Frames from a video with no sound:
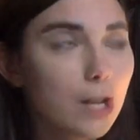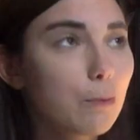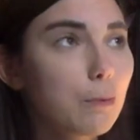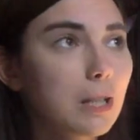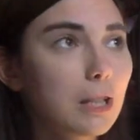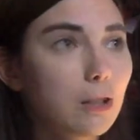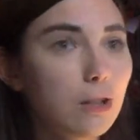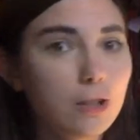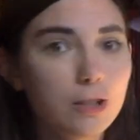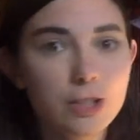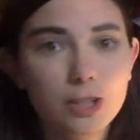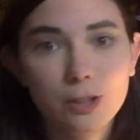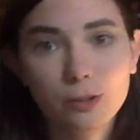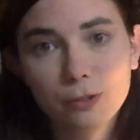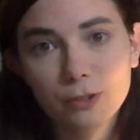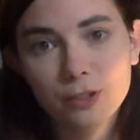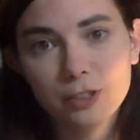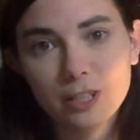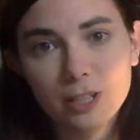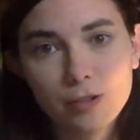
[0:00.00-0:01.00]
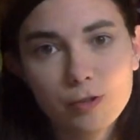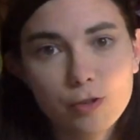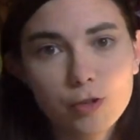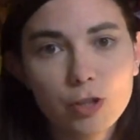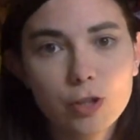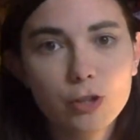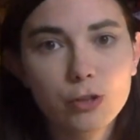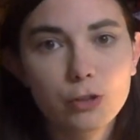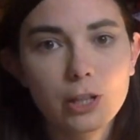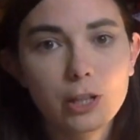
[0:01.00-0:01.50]
I read a lot of children's
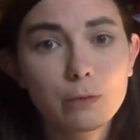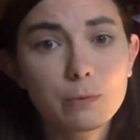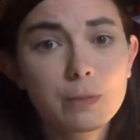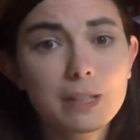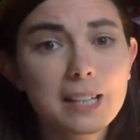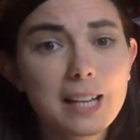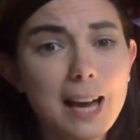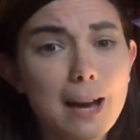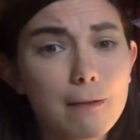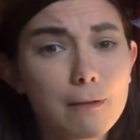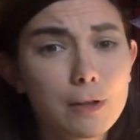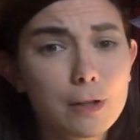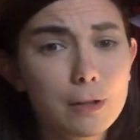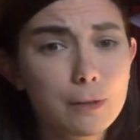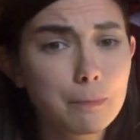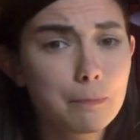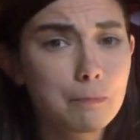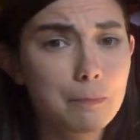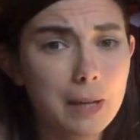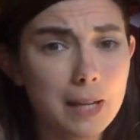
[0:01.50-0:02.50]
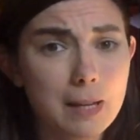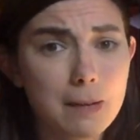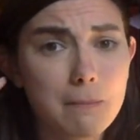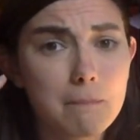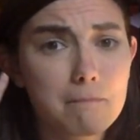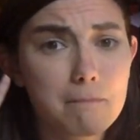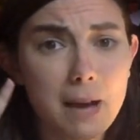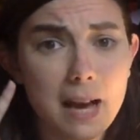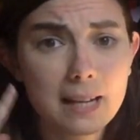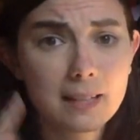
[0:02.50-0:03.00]
literature, so I don't really have a big
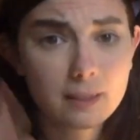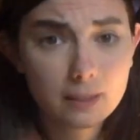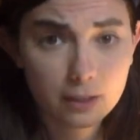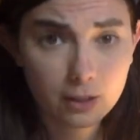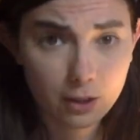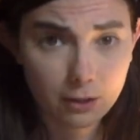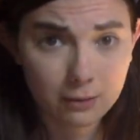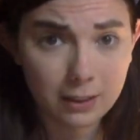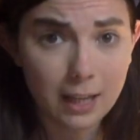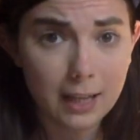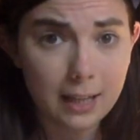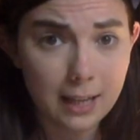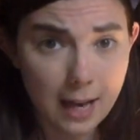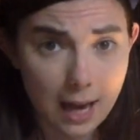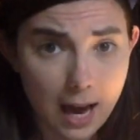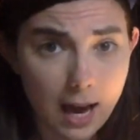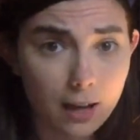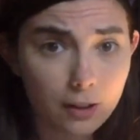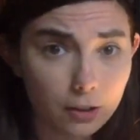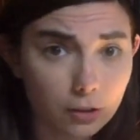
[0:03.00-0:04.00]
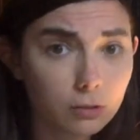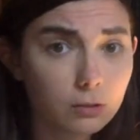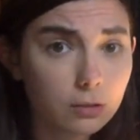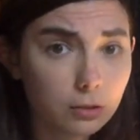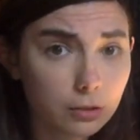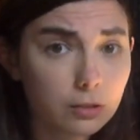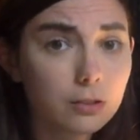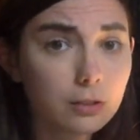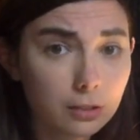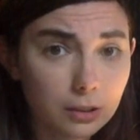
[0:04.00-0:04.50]
bank of like
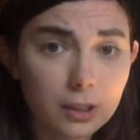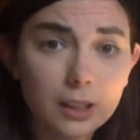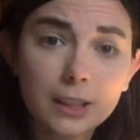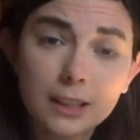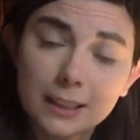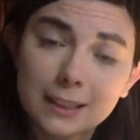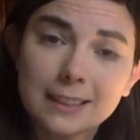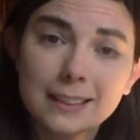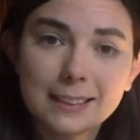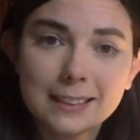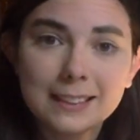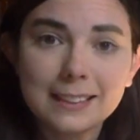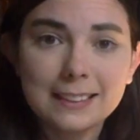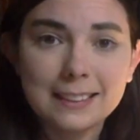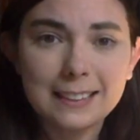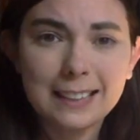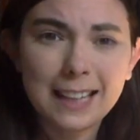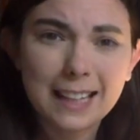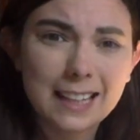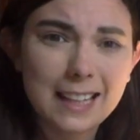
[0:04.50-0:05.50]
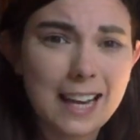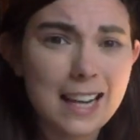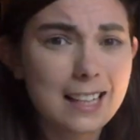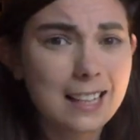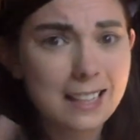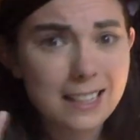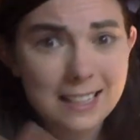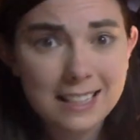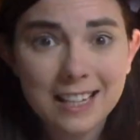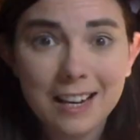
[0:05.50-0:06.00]
adults, like kind
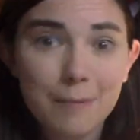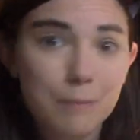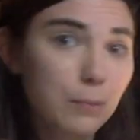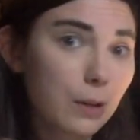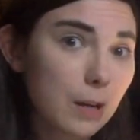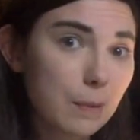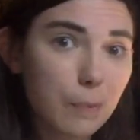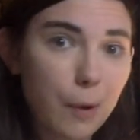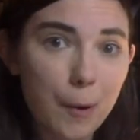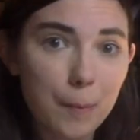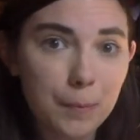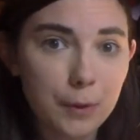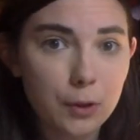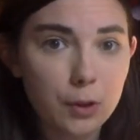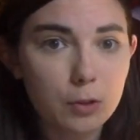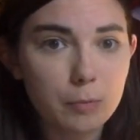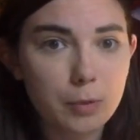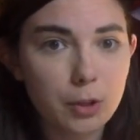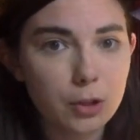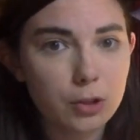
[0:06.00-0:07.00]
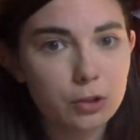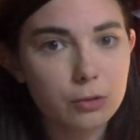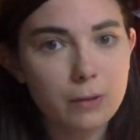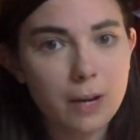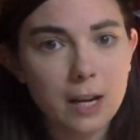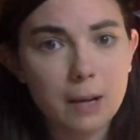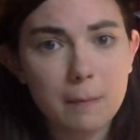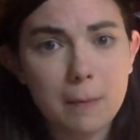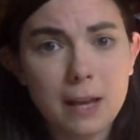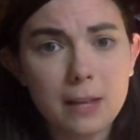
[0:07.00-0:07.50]
of contemporary popular books to
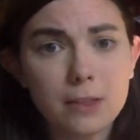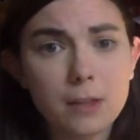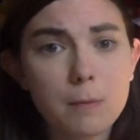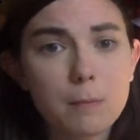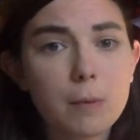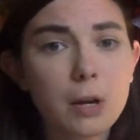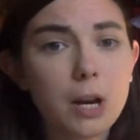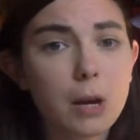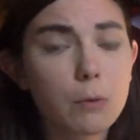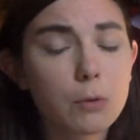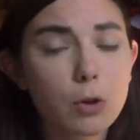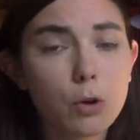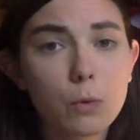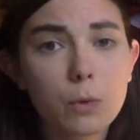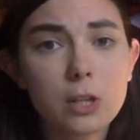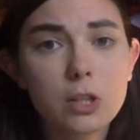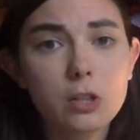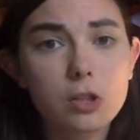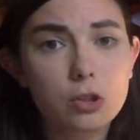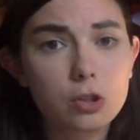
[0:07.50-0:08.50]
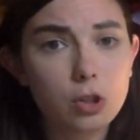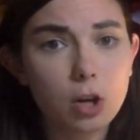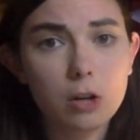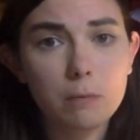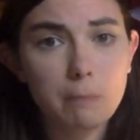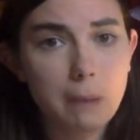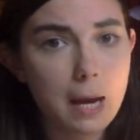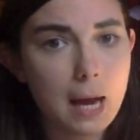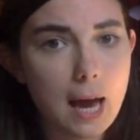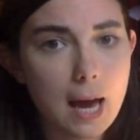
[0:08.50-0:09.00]
recommend them. But I would always
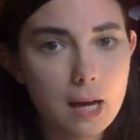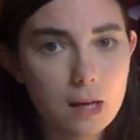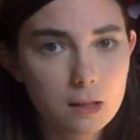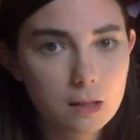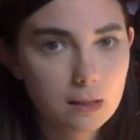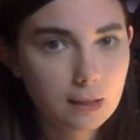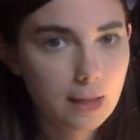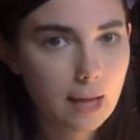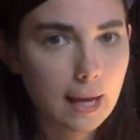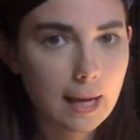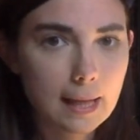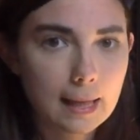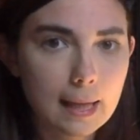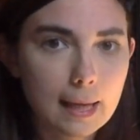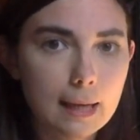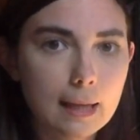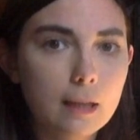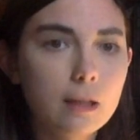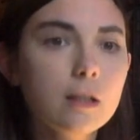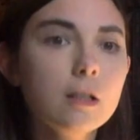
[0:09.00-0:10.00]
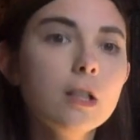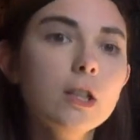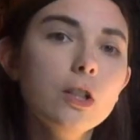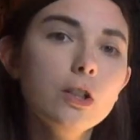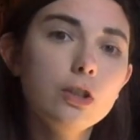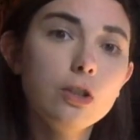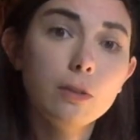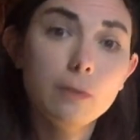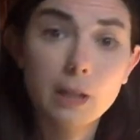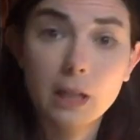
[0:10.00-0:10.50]
start by asking, like,
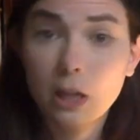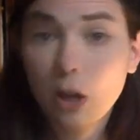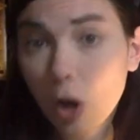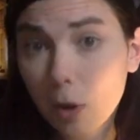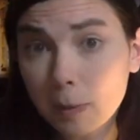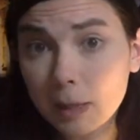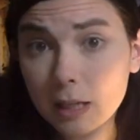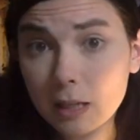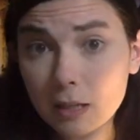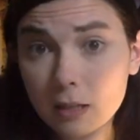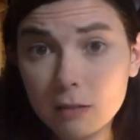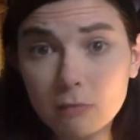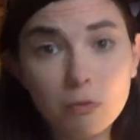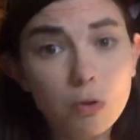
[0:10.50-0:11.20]
Do you have any hobbies?